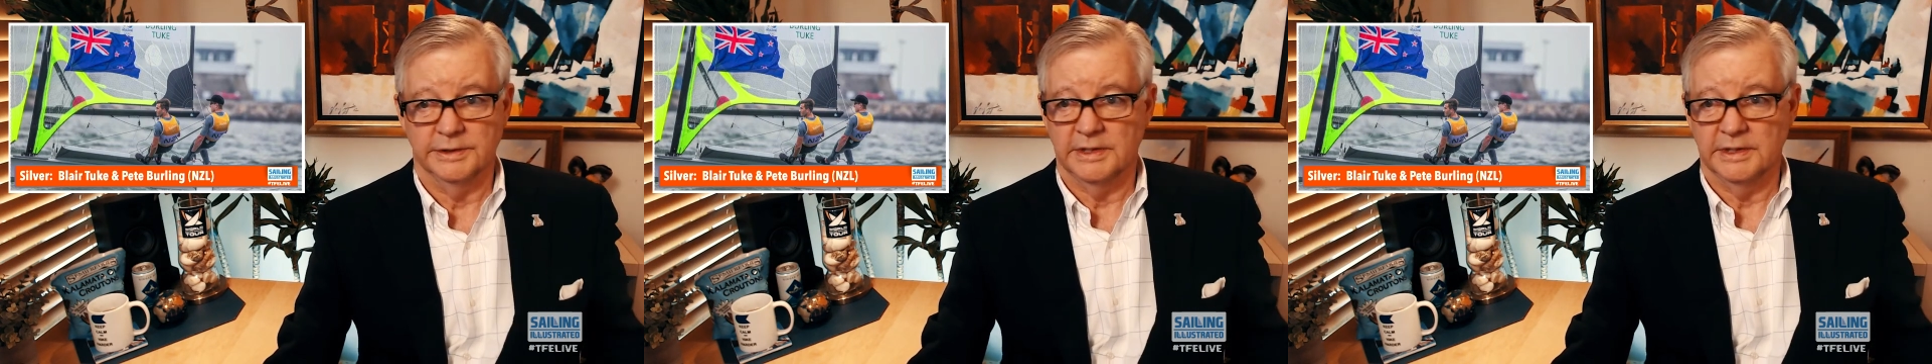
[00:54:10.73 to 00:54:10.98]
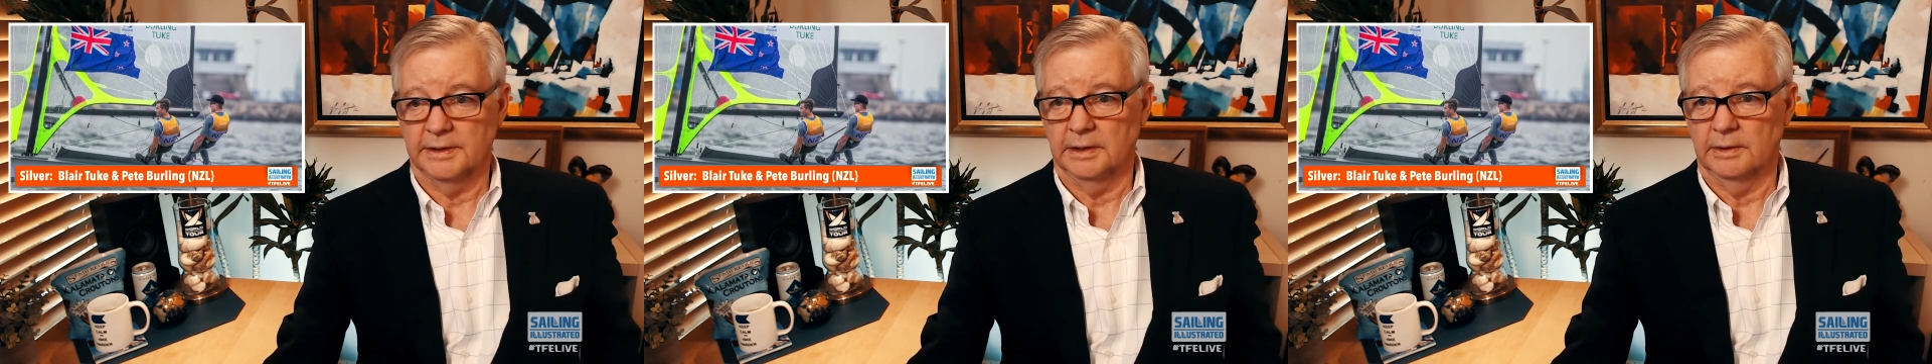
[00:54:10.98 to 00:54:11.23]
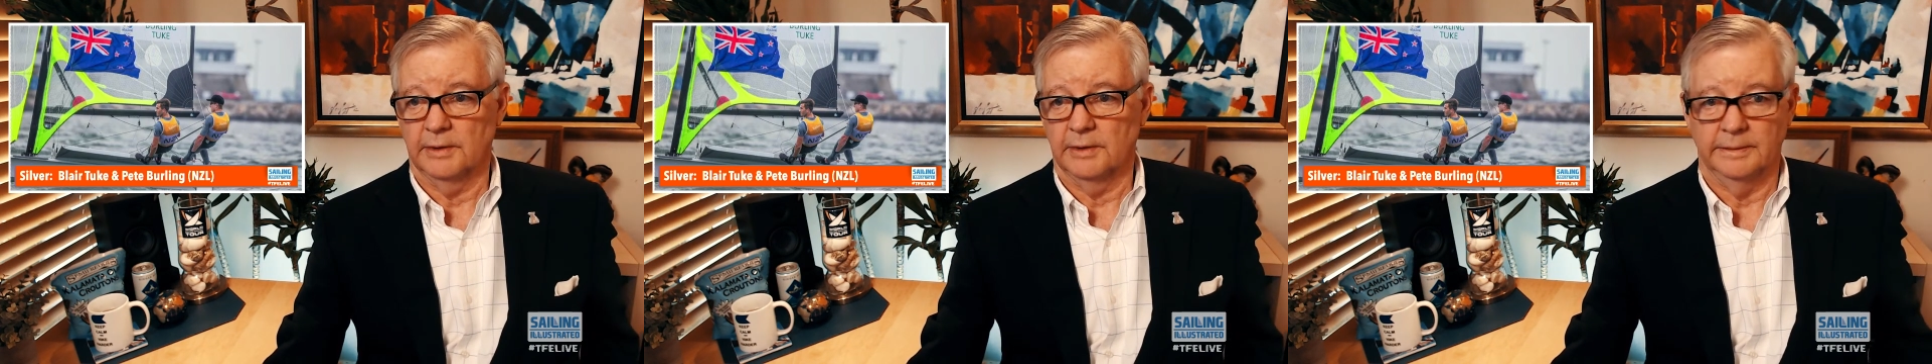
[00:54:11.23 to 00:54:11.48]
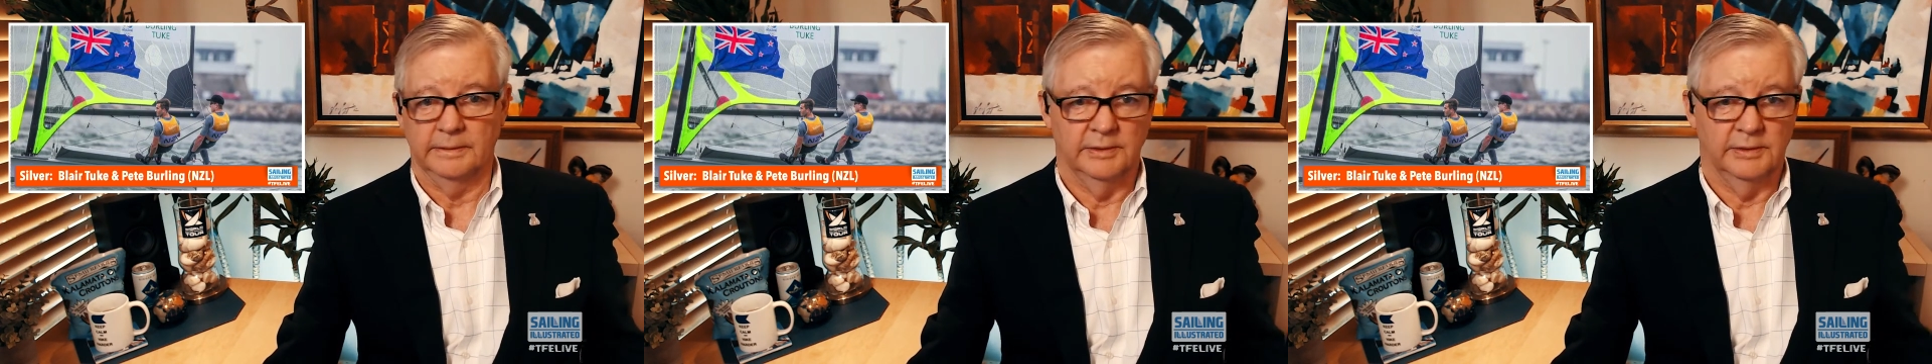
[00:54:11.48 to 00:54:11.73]
It's nothing to
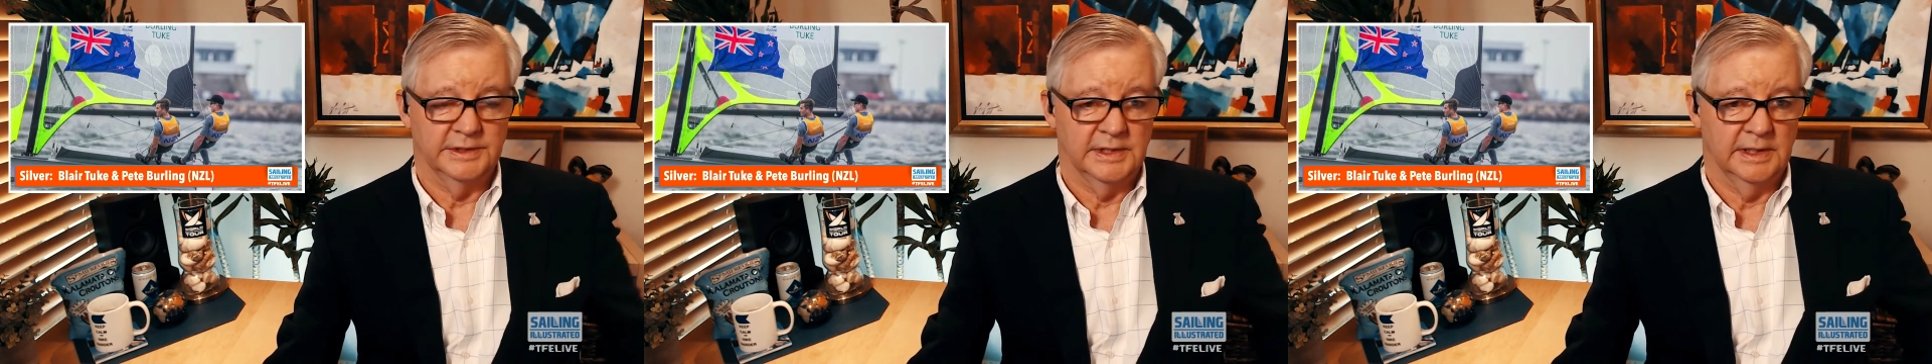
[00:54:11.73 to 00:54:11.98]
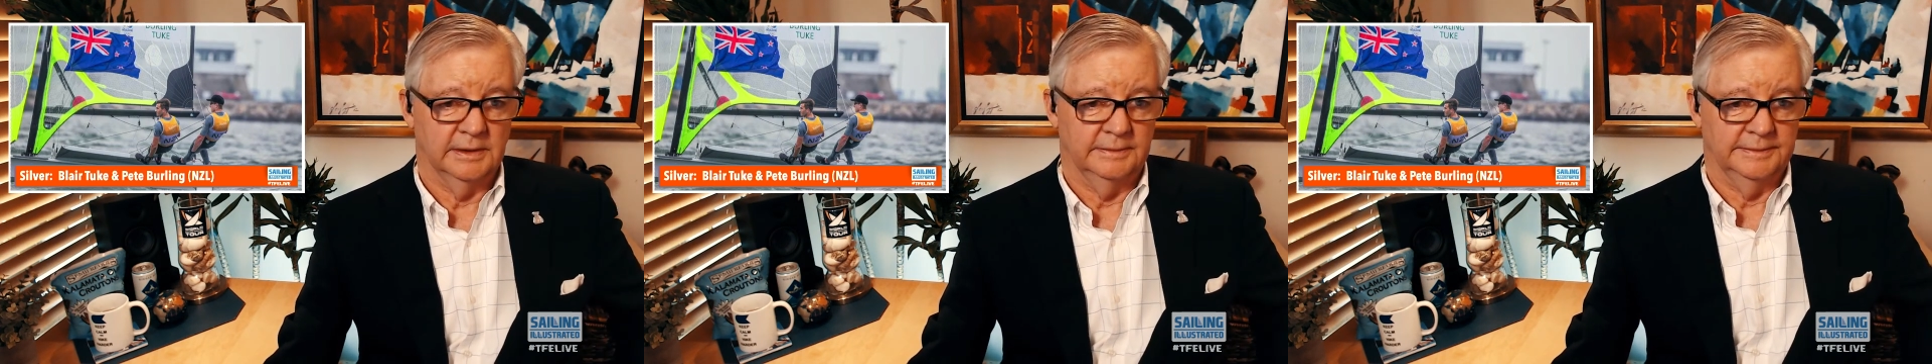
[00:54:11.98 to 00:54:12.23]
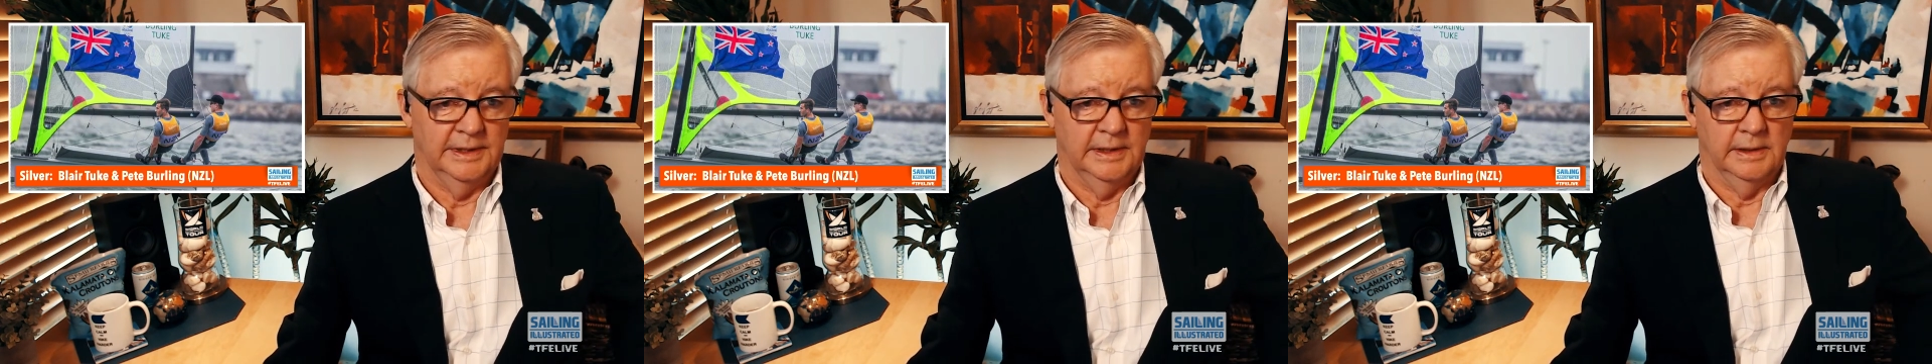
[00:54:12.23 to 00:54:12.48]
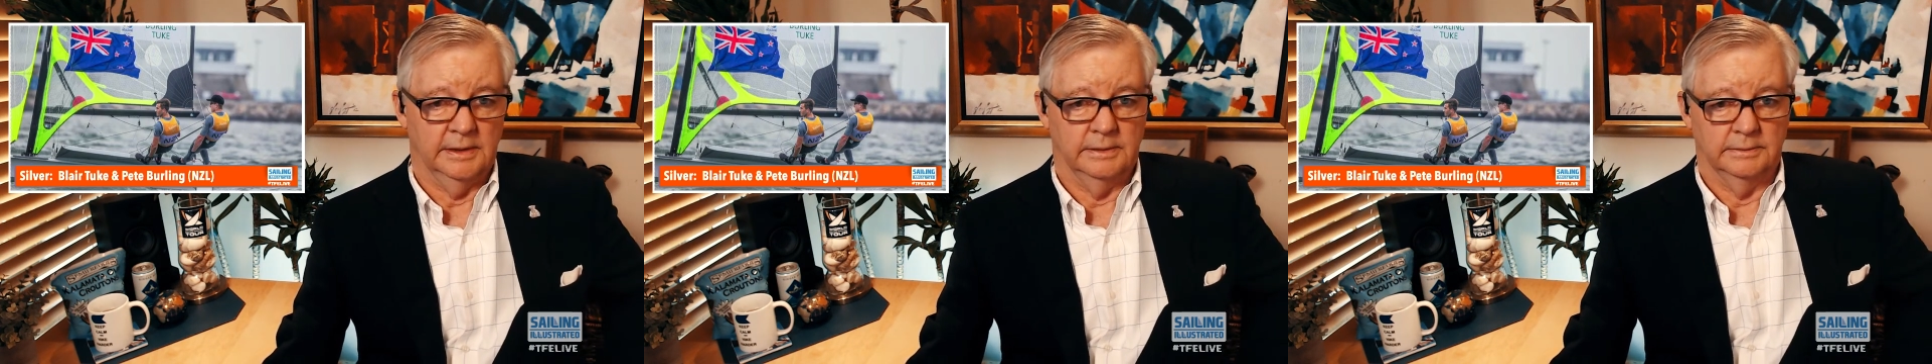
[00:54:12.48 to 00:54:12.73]
write. Well, it's not.
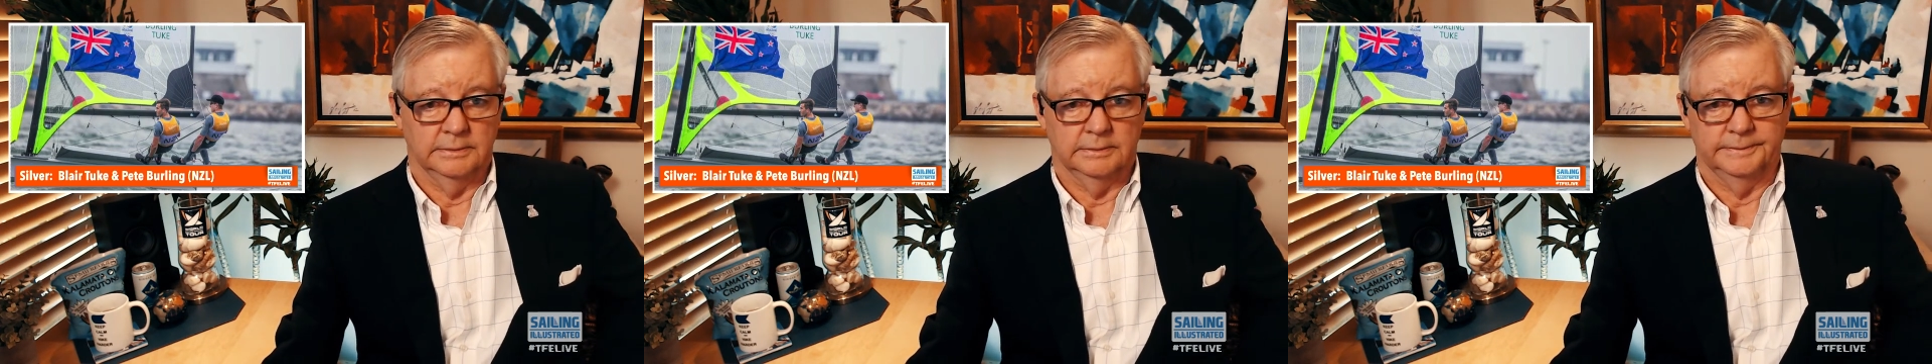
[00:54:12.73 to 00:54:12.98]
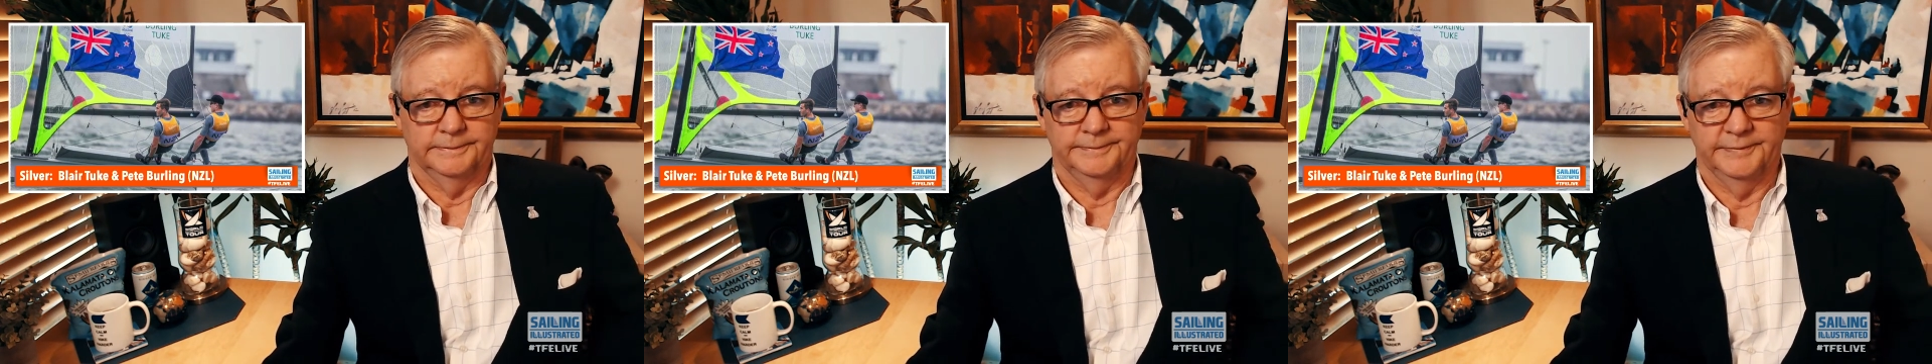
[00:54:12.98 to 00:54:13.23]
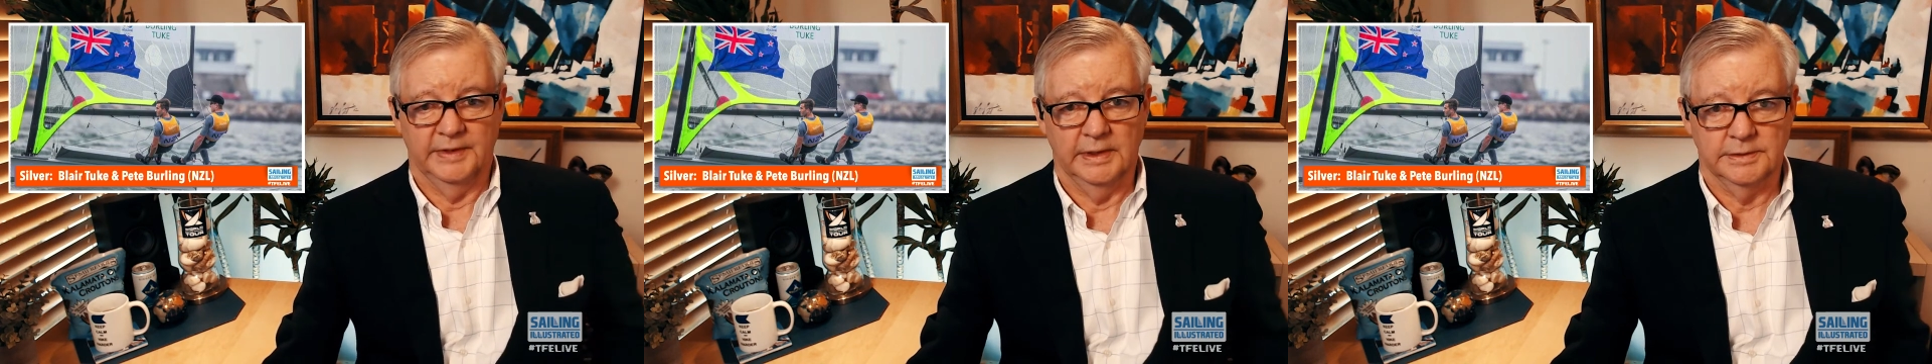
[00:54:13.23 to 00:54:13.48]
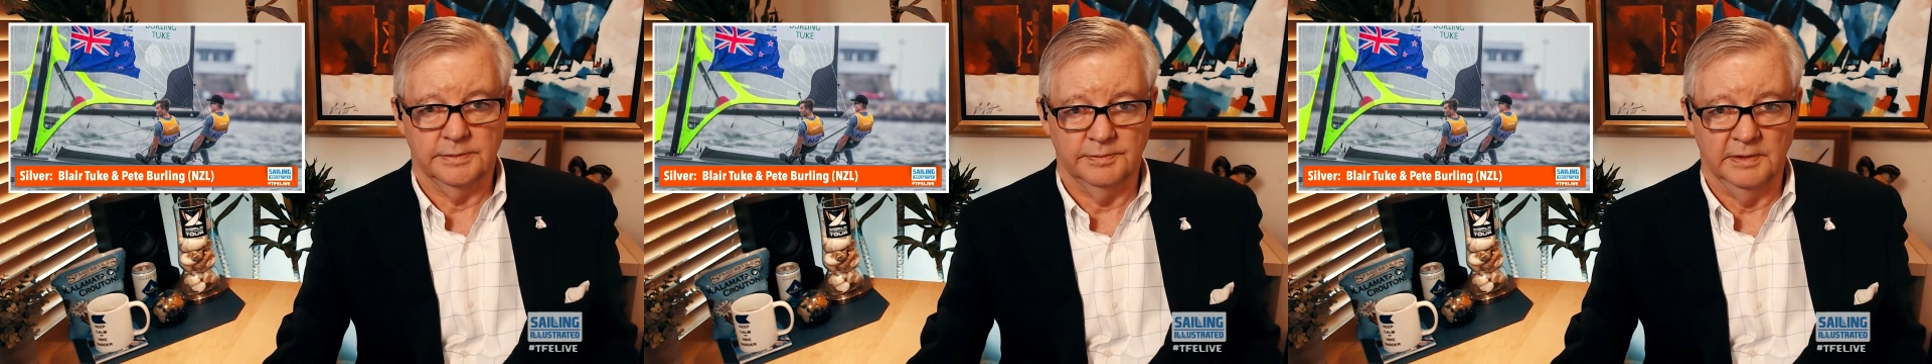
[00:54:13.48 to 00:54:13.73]
It's